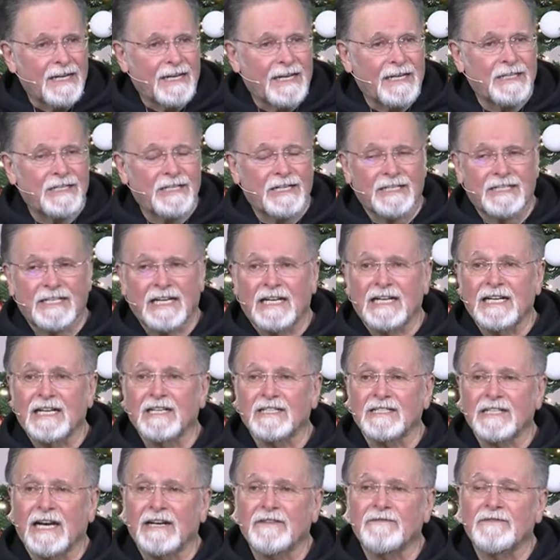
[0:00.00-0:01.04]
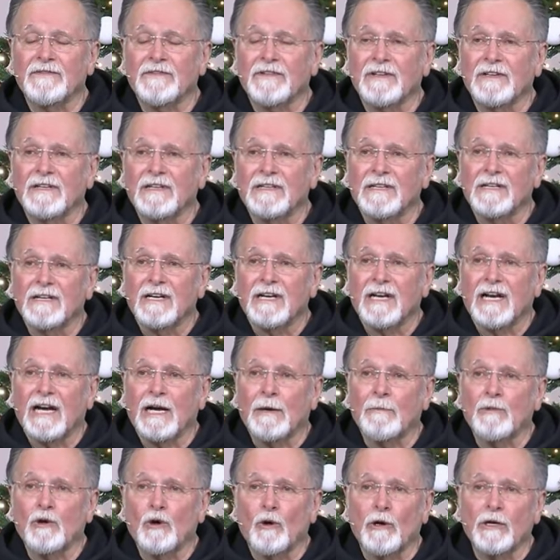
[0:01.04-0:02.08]
And she said, Because
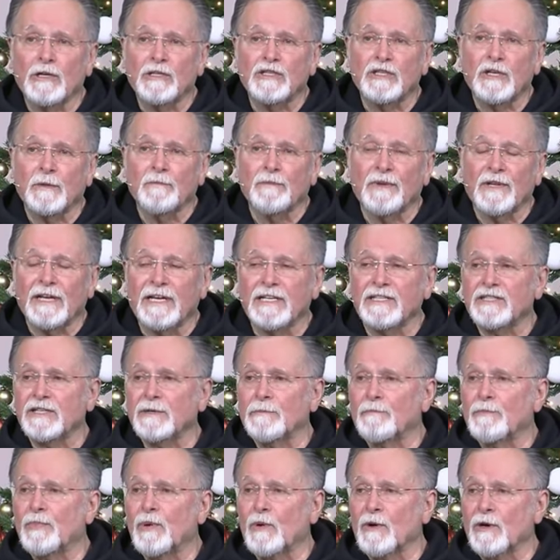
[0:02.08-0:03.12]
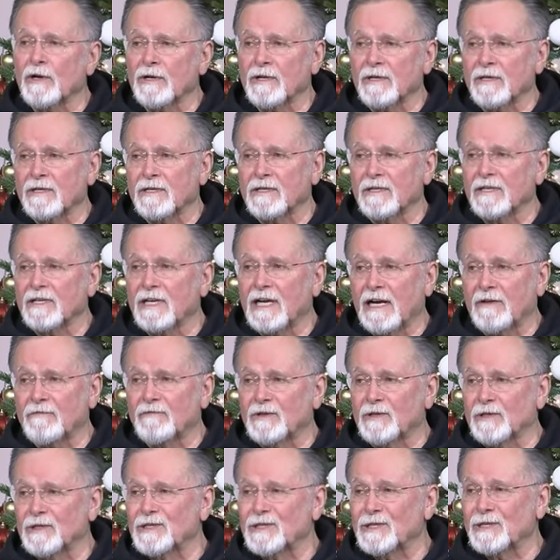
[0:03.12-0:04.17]
I'm going someplace important
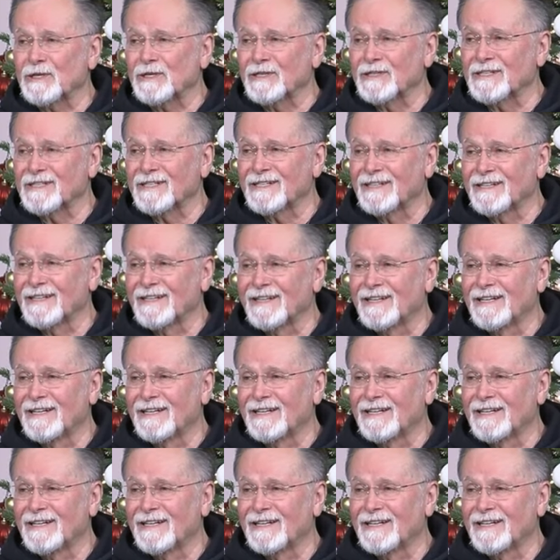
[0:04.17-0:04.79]
after church.